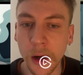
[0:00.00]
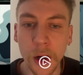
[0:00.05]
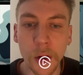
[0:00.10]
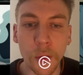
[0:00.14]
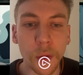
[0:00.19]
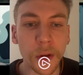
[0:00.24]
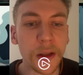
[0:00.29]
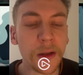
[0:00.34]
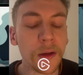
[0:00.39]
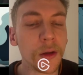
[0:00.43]

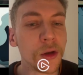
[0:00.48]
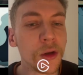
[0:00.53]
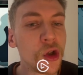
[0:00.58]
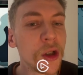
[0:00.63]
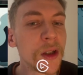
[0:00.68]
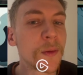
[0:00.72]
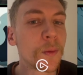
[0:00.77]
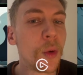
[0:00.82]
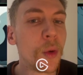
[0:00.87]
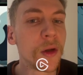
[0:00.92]
would
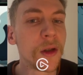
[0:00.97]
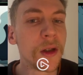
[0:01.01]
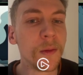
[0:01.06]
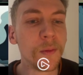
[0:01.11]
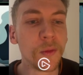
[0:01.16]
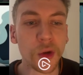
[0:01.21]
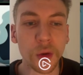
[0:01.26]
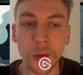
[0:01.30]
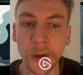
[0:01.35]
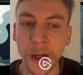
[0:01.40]
just put him
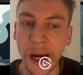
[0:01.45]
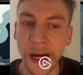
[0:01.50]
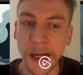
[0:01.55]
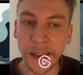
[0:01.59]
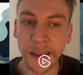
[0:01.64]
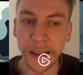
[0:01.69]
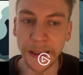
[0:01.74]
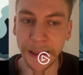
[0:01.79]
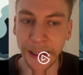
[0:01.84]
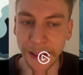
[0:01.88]
to
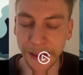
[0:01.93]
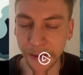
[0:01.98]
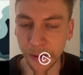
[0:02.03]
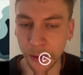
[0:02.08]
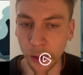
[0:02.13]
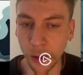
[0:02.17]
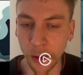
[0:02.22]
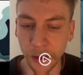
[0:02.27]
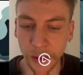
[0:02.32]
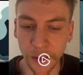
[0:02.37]
90 next
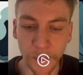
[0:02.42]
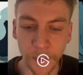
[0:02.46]
turn.